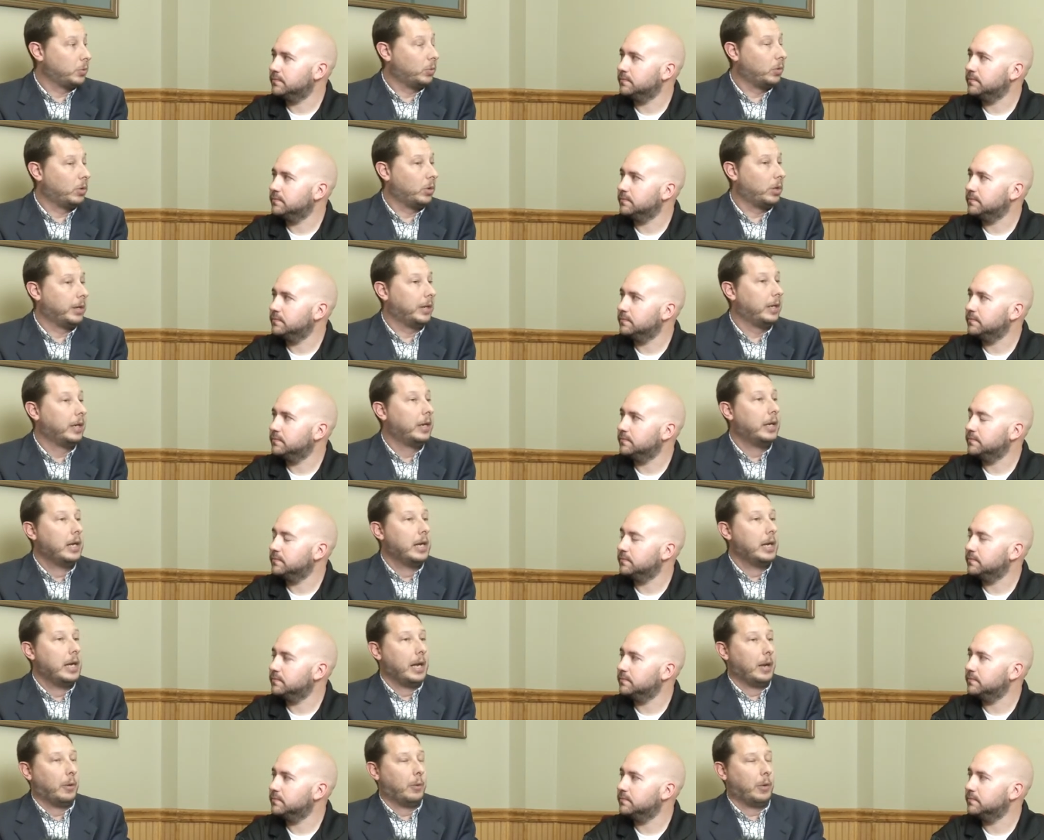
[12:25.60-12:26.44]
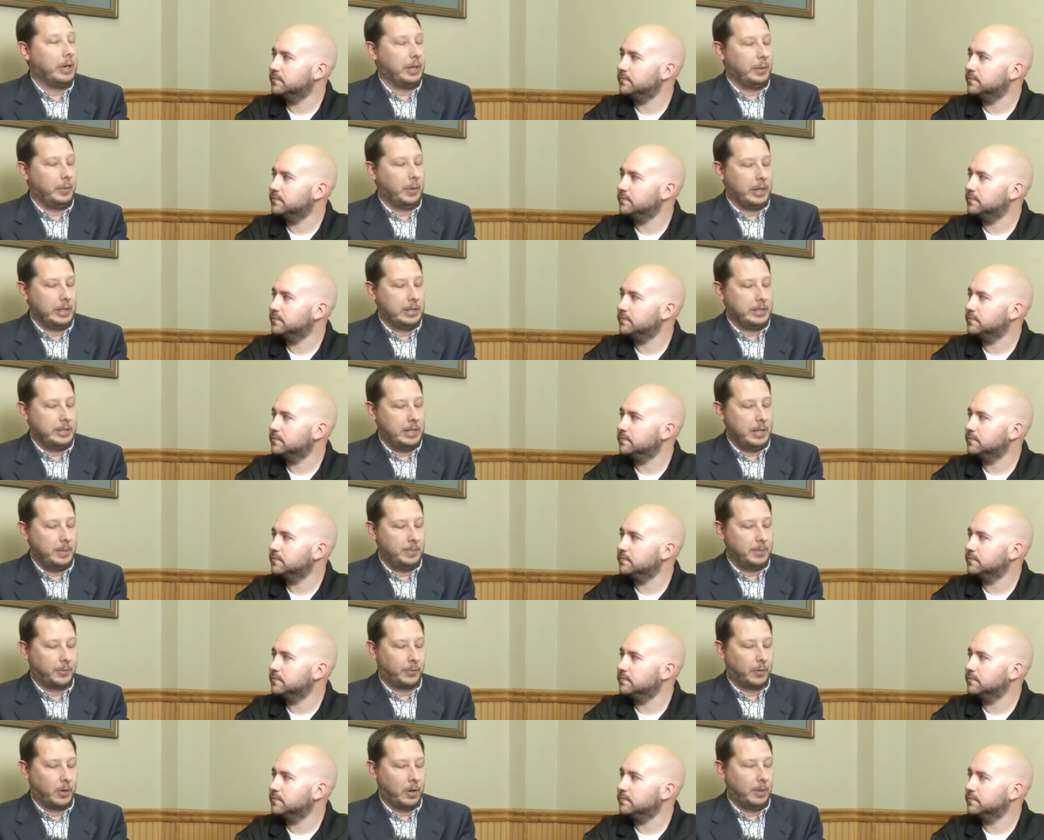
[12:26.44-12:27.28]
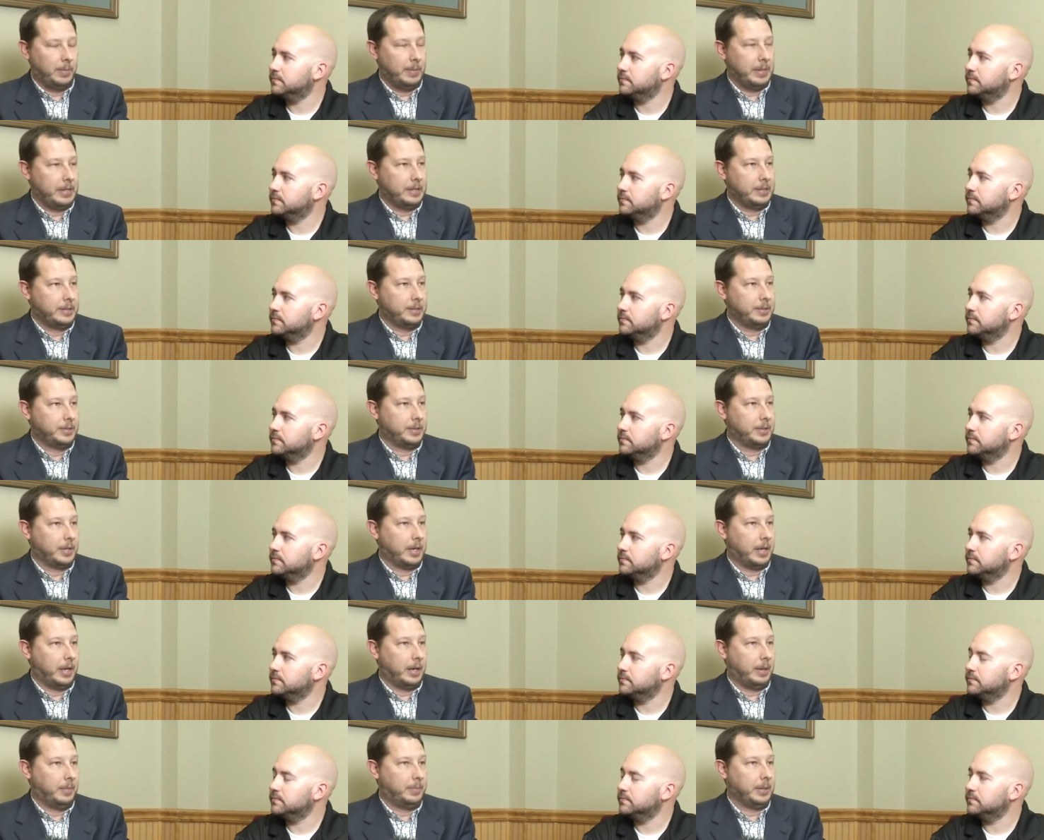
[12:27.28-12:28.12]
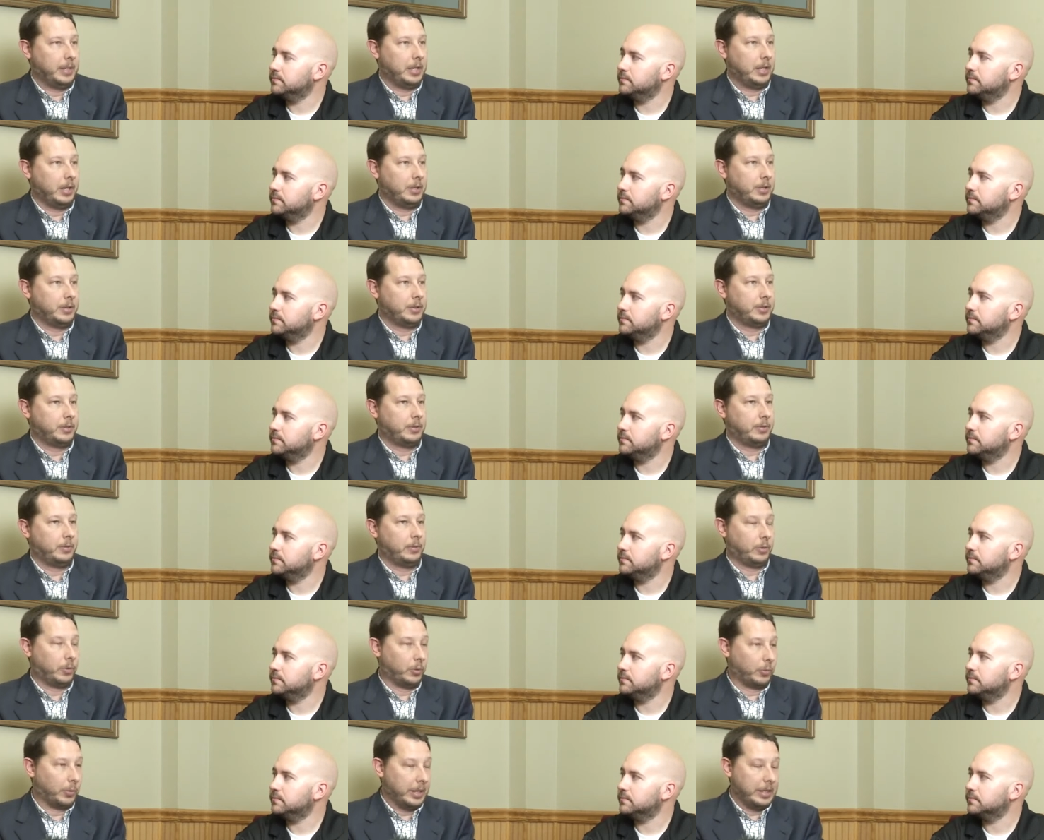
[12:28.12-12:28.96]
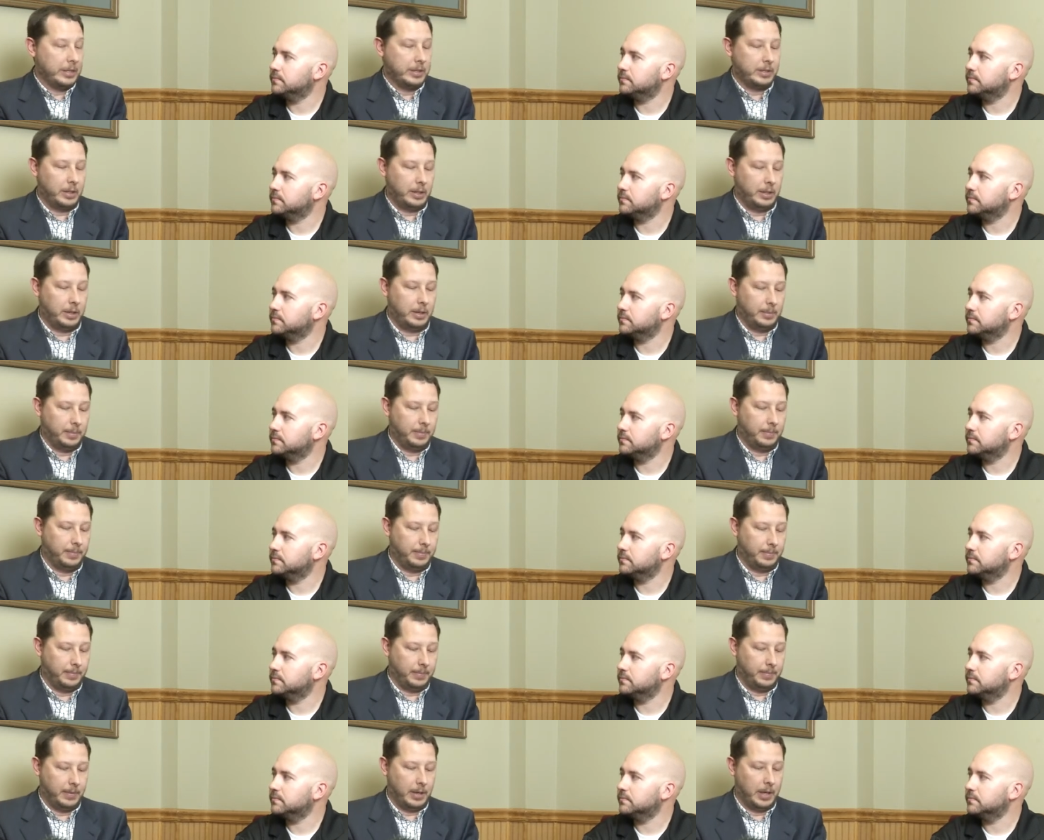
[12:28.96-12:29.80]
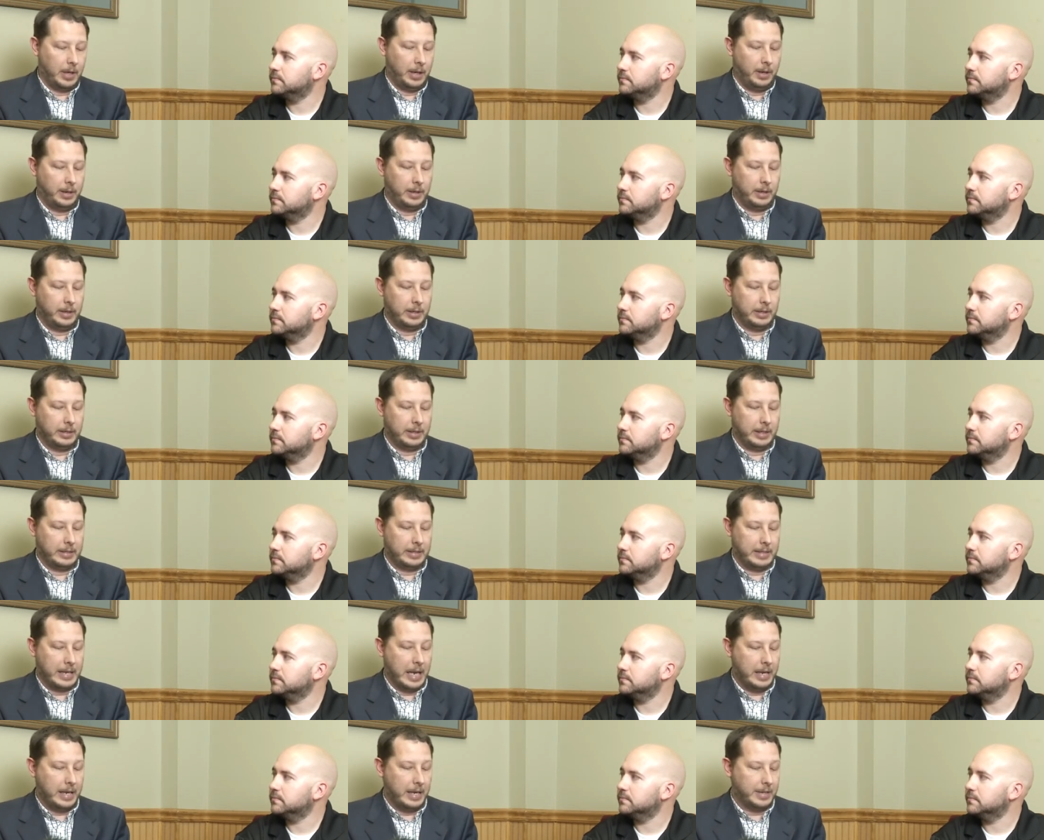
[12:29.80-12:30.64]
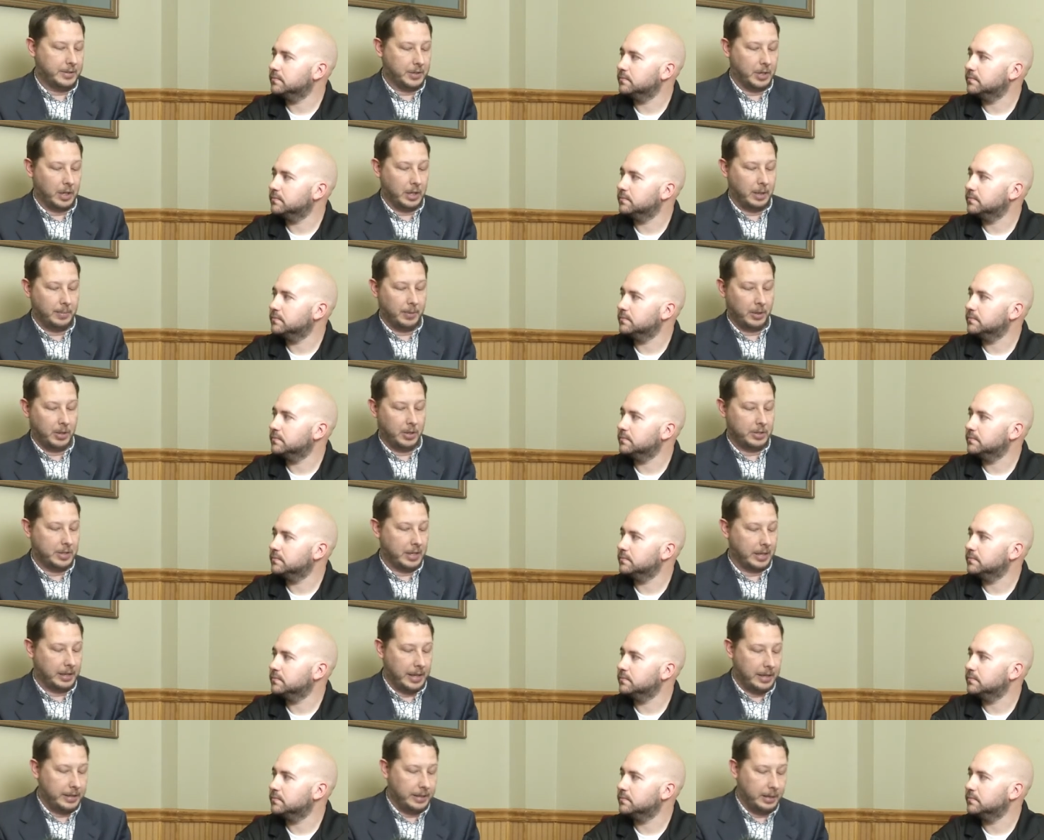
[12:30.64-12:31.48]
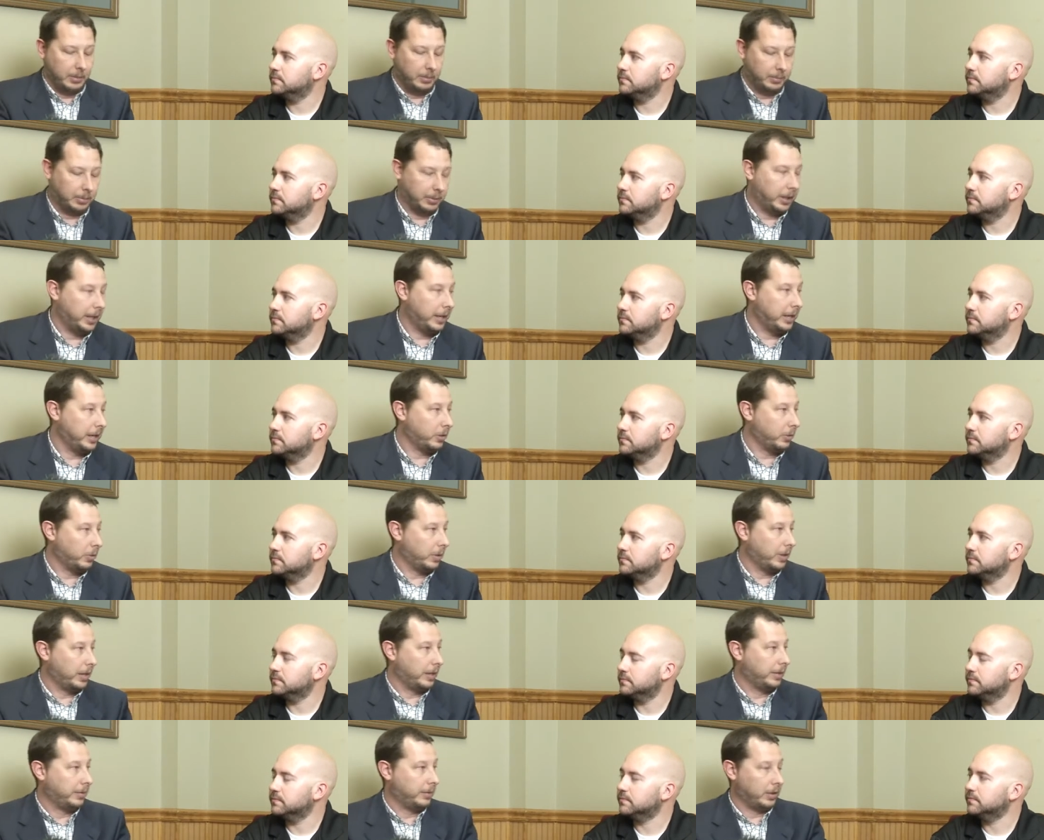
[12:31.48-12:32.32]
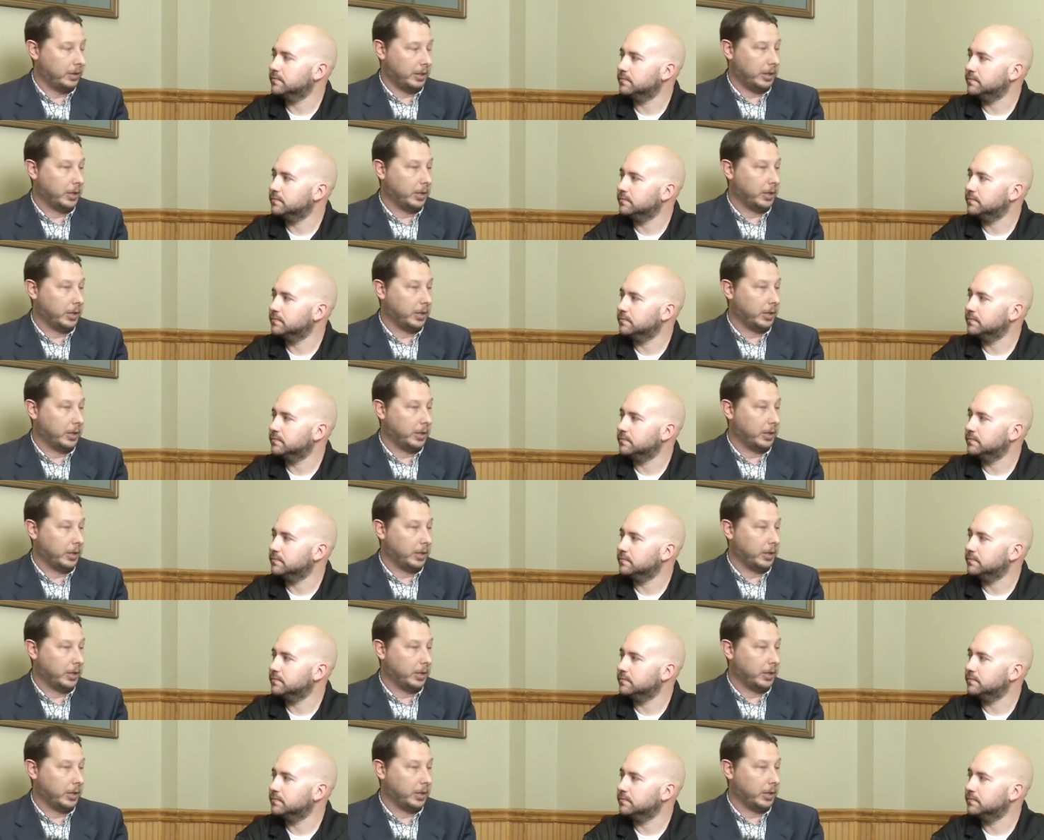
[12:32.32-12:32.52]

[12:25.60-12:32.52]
Speaker 1: one. What what it stems from is uh, because the reason. Uh, it, it's not necessarily because they let them play or whatever, mm-hmm. you